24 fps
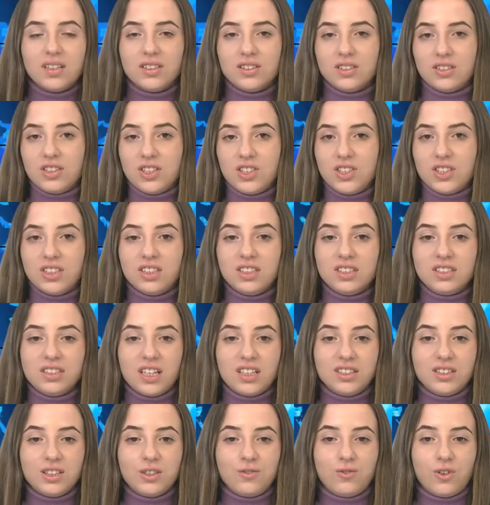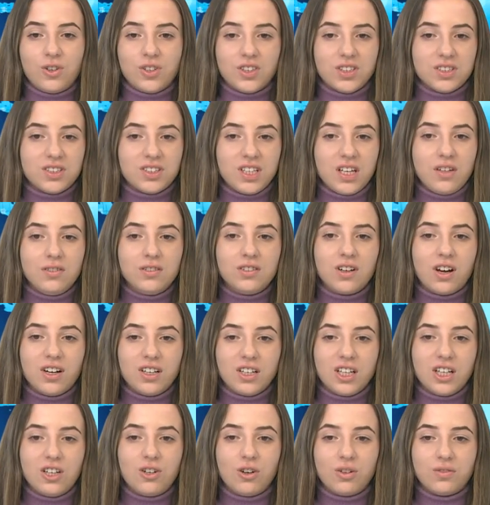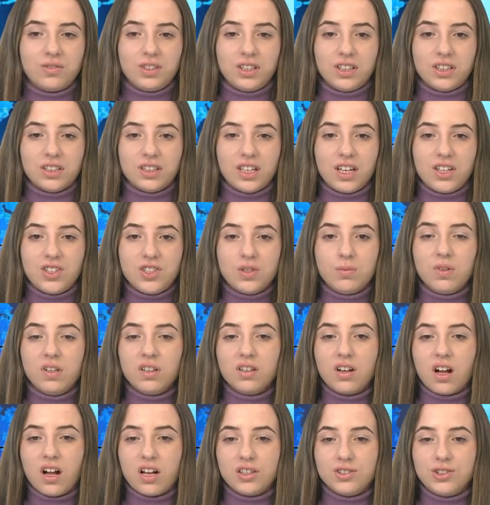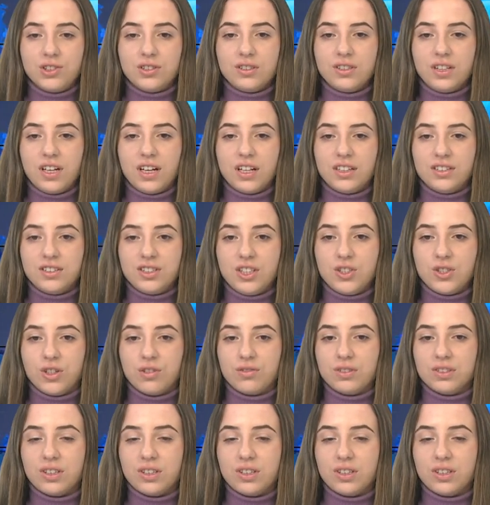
The Regional Center for the Safeguarding of the Intangible Cultural Heritage of